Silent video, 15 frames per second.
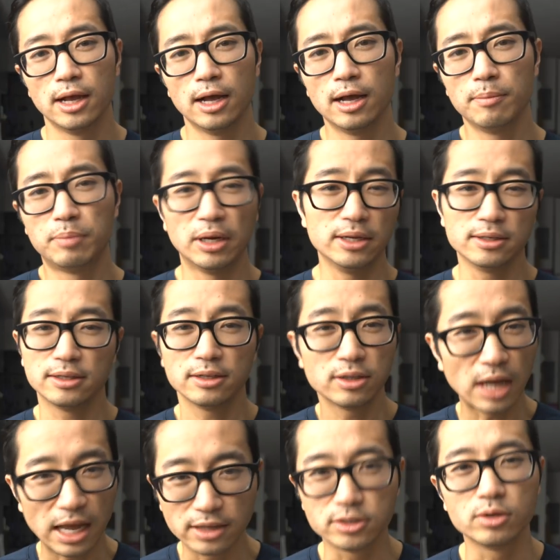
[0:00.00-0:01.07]
But
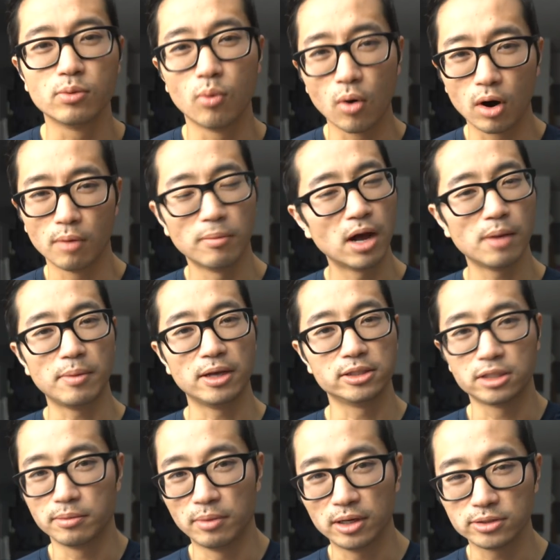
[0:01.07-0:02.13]
as you warm up,
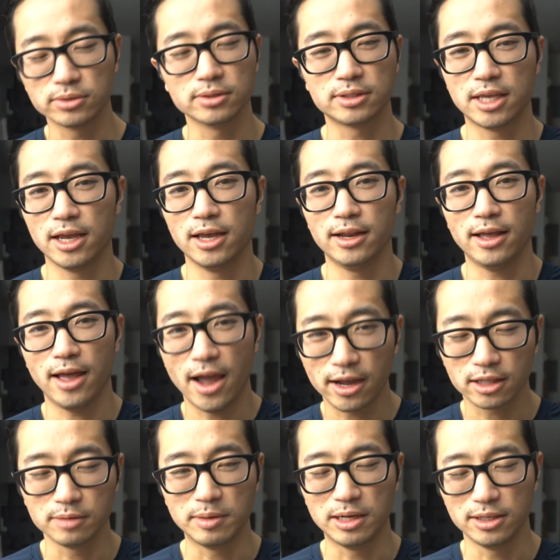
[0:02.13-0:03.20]
as your muscles get
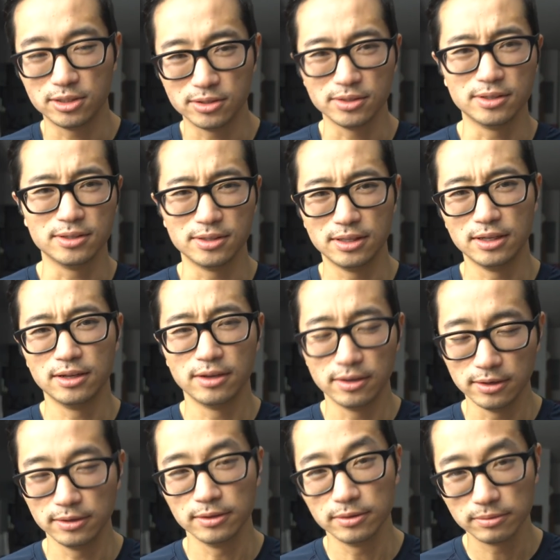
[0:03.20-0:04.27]
acclimated to
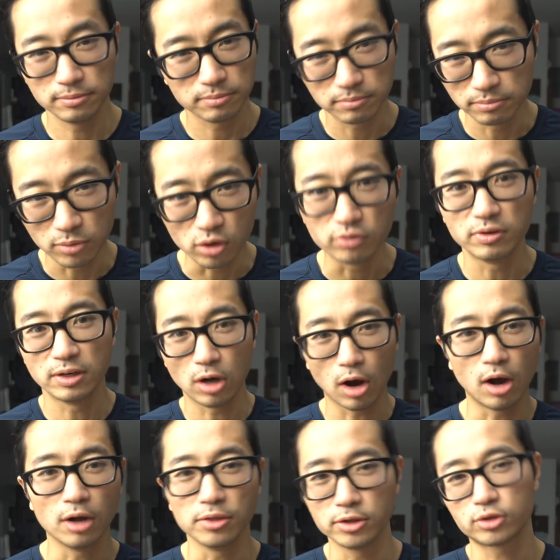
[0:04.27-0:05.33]
the movement
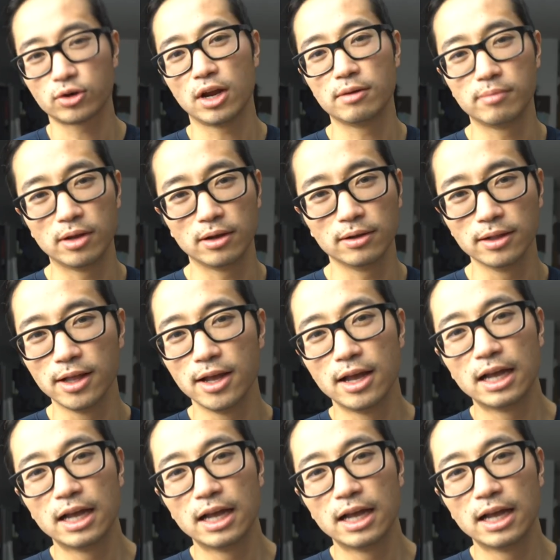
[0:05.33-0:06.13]
on the treadmill,